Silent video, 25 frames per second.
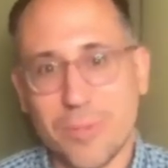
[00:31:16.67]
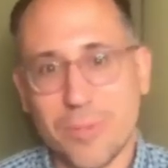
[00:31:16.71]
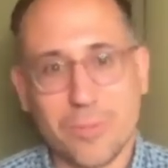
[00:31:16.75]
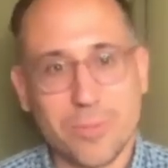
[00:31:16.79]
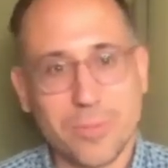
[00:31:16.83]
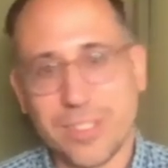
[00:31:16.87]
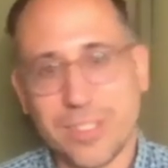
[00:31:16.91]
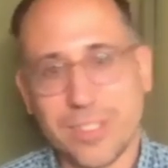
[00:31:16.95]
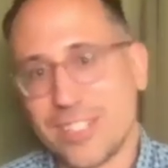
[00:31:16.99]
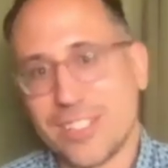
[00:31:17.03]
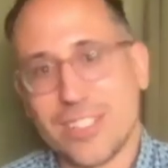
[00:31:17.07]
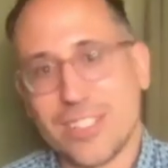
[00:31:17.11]

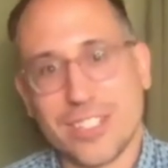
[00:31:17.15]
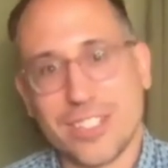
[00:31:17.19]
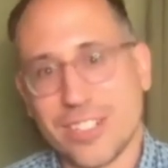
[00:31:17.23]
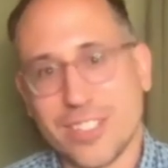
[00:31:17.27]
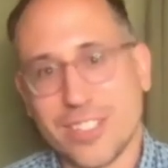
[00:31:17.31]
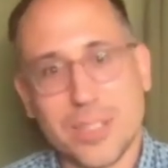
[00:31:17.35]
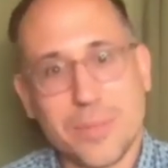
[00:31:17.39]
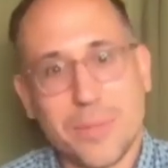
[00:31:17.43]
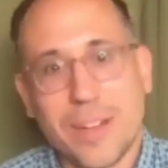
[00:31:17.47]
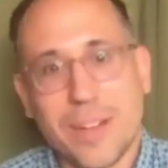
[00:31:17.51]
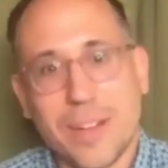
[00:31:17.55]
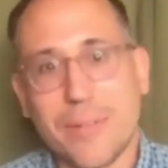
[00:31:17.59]
decisions,
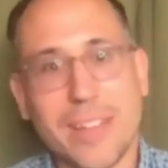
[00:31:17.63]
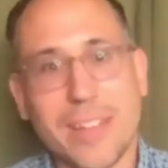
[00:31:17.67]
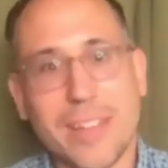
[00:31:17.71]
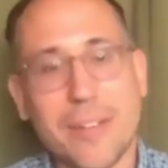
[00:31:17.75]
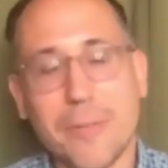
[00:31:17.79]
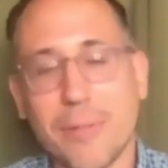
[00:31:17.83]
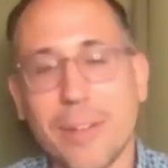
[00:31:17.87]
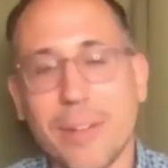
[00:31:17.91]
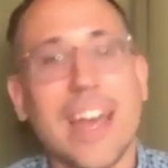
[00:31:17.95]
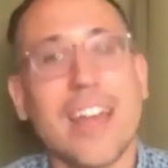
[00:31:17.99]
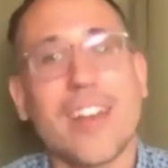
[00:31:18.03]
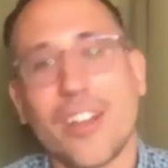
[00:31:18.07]
but we
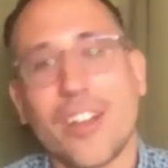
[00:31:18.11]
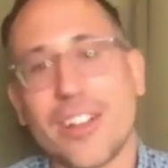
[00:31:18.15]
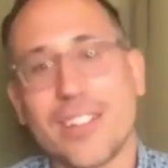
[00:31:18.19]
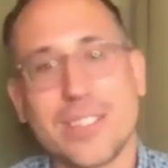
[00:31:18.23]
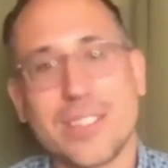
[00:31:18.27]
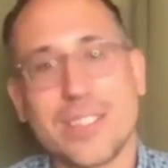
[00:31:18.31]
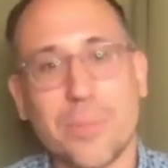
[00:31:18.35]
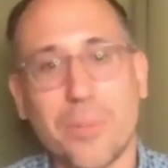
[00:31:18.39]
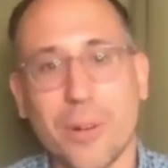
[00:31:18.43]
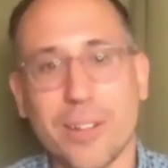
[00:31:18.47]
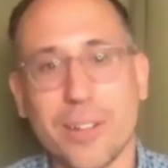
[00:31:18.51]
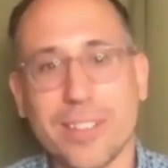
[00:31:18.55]
had a good
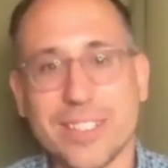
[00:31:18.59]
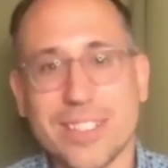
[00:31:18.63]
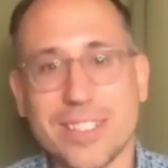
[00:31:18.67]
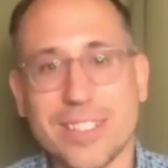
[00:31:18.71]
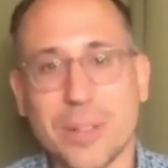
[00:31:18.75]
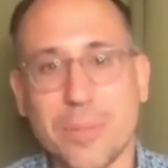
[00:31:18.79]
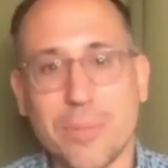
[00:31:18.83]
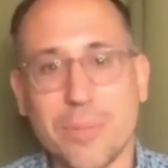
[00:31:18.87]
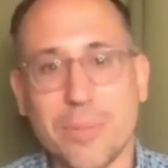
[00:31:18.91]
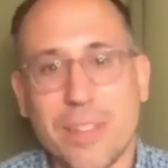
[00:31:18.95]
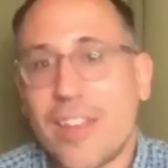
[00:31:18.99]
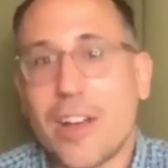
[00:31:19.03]
support system.
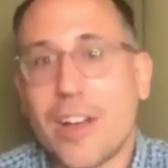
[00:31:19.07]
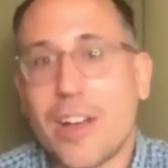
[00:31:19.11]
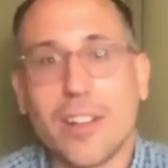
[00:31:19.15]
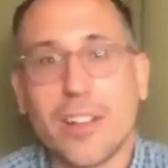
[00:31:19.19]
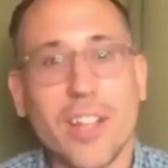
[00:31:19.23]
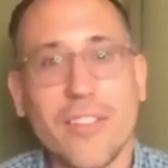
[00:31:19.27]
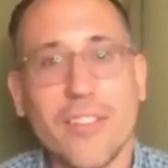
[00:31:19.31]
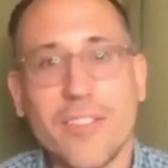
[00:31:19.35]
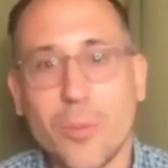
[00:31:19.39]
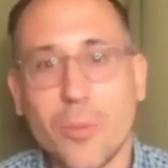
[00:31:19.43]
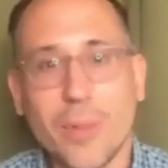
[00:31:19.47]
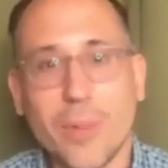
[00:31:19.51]
And they all loved
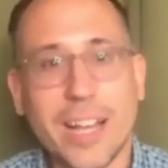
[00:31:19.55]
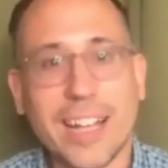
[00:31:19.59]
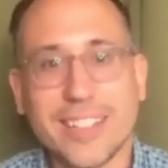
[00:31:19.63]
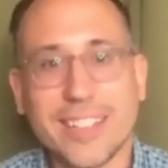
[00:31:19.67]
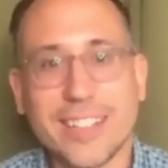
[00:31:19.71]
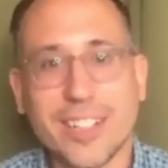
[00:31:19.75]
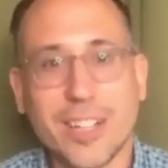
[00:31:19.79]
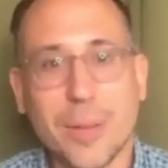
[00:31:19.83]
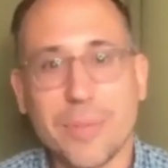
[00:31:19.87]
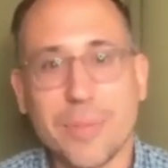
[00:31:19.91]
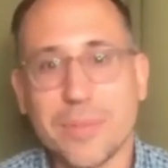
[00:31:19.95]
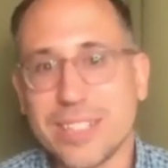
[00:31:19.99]
that we got to
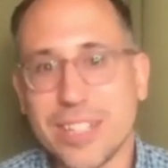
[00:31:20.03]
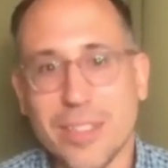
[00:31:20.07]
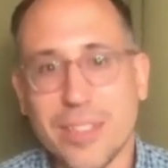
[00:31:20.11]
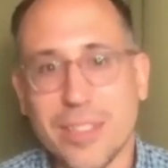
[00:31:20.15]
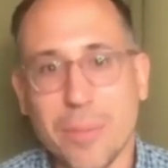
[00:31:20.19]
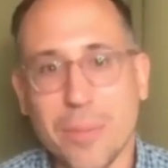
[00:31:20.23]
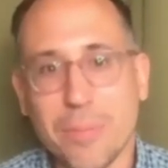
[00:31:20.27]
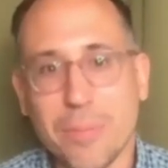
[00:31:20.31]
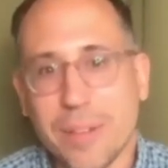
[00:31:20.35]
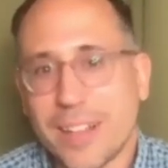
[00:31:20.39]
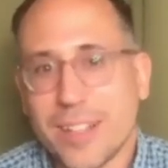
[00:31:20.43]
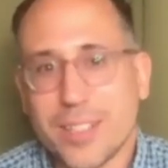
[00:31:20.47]
come see them
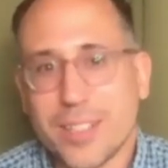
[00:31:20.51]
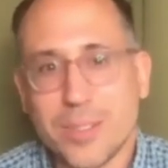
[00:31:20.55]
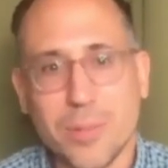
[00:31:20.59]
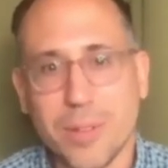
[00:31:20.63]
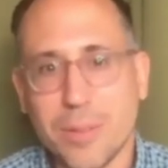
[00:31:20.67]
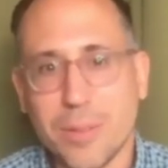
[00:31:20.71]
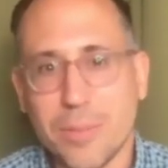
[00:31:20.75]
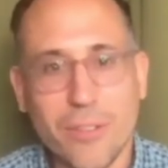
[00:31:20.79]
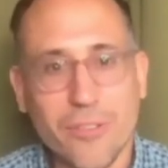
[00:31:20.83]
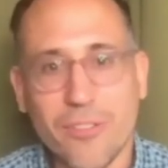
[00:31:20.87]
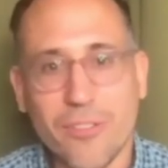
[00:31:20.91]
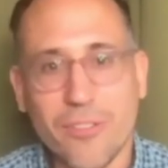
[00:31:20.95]
because we'd been
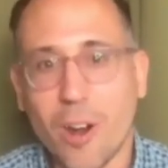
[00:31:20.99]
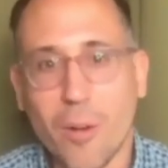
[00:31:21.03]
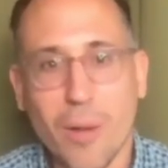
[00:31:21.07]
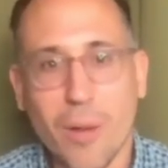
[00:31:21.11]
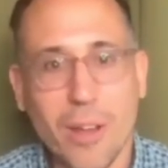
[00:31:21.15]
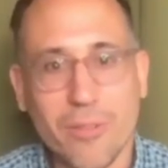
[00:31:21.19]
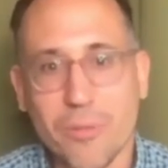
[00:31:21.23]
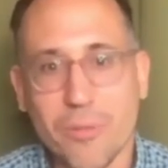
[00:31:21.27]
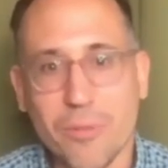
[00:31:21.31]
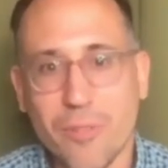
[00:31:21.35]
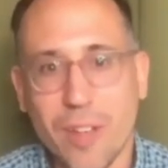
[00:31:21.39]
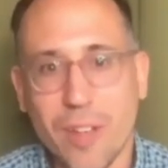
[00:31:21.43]
far away from
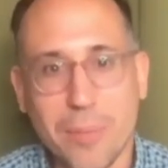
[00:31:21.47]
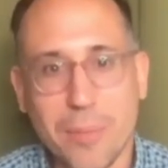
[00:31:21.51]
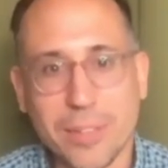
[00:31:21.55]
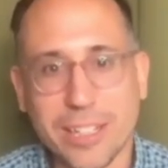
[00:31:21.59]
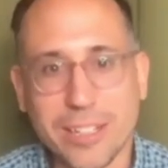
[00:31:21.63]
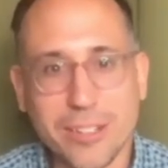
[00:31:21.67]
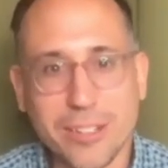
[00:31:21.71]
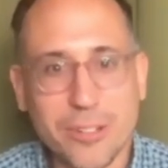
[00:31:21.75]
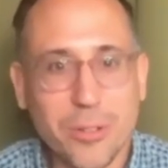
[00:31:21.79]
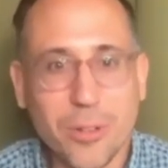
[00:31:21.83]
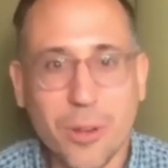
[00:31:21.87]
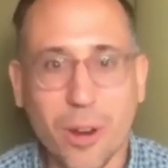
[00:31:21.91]
family in New
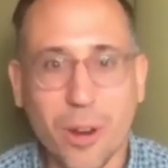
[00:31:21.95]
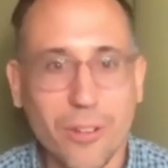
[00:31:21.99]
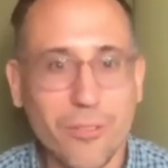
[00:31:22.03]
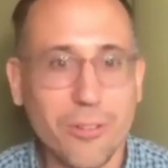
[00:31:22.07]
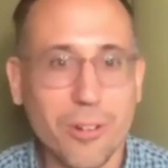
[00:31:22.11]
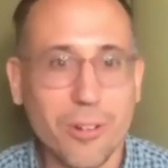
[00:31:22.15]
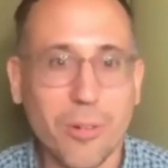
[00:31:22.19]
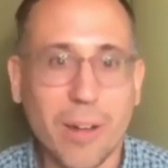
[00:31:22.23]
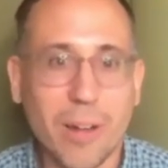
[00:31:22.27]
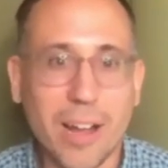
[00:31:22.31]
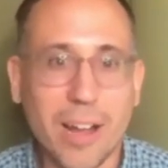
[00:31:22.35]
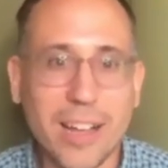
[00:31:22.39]
York for a
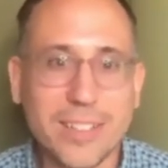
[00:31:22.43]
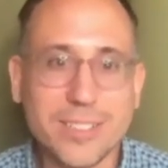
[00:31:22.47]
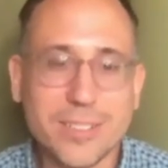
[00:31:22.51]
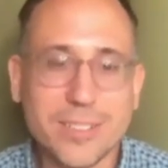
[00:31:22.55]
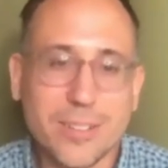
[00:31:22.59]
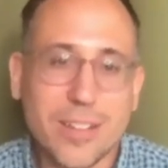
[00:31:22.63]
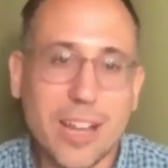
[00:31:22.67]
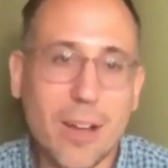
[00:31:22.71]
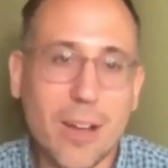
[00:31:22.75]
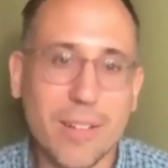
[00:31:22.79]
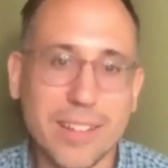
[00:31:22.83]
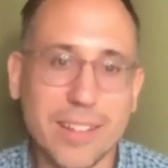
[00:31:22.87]
while. So now
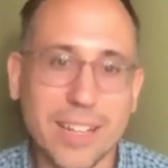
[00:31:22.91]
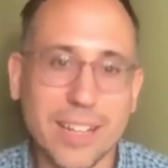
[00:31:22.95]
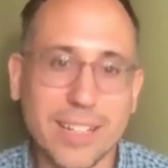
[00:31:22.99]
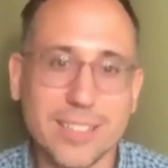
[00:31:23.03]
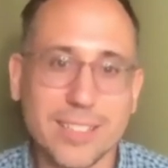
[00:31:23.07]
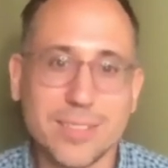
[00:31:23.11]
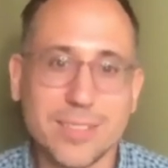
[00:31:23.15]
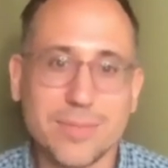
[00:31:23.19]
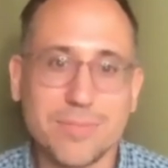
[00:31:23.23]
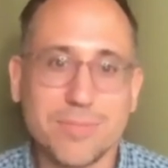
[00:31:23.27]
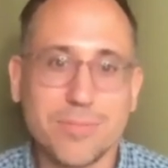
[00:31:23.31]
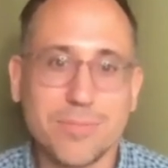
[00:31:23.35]
it let us
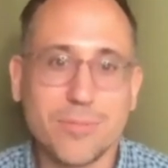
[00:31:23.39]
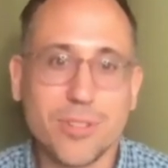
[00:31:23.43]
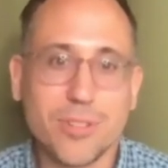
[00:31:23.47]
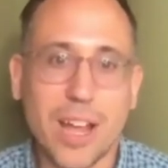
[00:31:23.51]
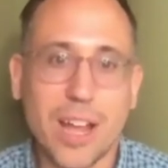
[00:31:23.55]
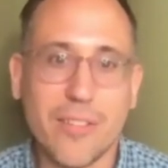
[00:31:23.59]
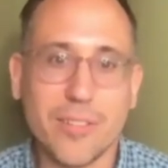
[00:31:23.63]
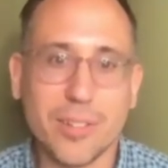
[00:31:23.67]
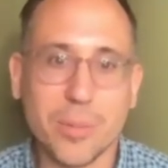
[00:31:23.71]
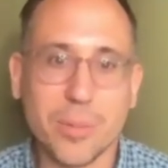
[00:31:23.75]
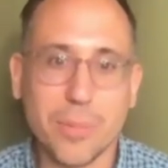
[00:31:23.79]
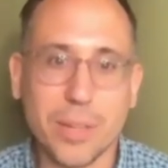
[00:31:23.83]
travel
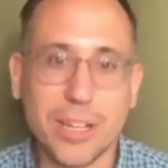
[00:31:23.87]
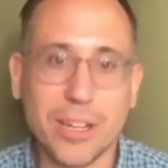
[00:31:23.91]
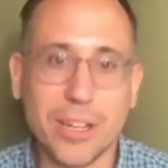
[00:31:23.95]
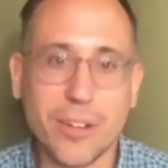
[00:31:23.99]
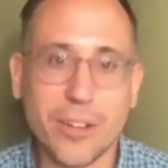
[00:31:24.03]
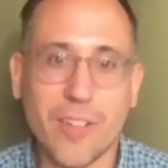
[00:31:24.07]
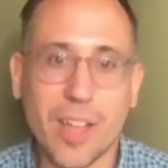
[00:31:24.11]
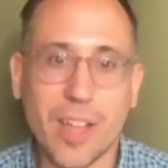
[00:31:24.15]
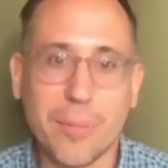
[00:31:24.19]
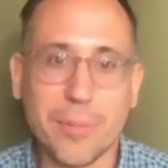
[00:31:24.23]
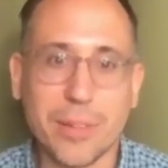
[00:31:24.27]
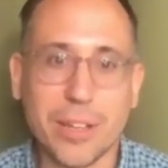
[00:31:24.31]
and be near
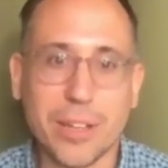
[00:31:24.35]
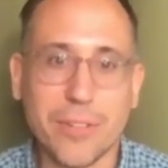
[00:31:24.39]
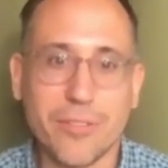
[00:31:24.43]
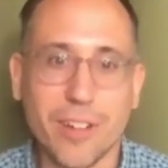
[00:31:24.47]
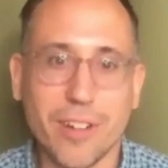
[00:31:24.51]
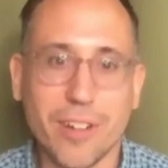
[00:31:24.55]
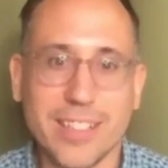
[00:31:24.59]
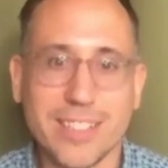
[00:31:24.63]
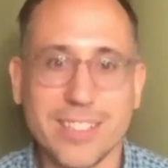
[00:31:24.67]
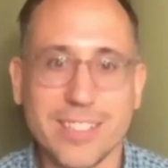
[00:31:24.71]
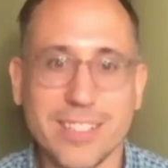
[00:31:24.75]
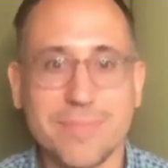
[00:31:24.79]
family and
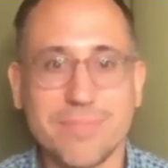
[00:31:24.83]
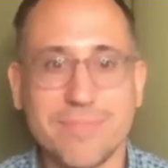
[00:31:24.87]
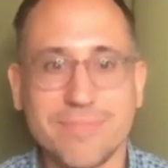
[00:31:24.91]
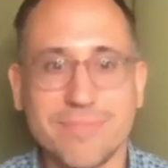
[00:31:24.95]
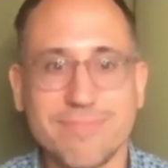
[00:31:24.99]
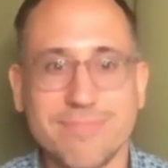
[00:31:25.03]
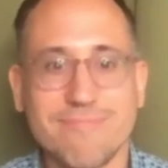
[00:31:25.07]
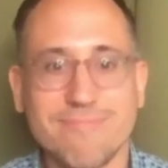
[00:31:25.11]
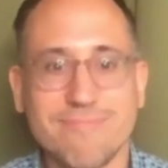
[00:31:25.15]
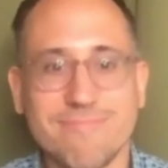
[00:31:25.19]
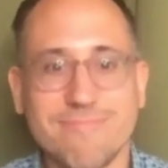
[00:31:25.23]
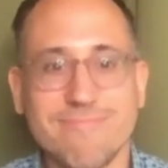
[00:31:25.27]

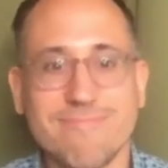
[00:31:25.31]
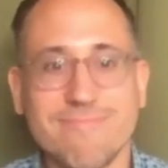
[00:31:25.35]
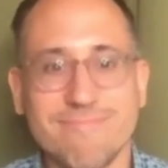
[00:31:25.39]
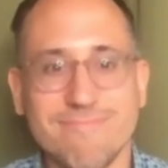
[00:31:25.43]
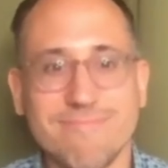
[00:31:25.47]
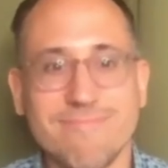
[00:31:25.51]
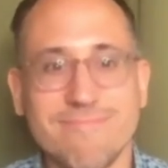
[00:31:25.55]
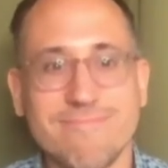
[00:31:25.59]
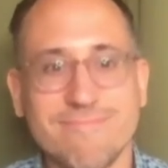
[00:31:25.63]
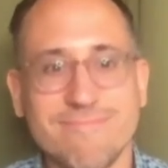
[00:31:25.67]
friends.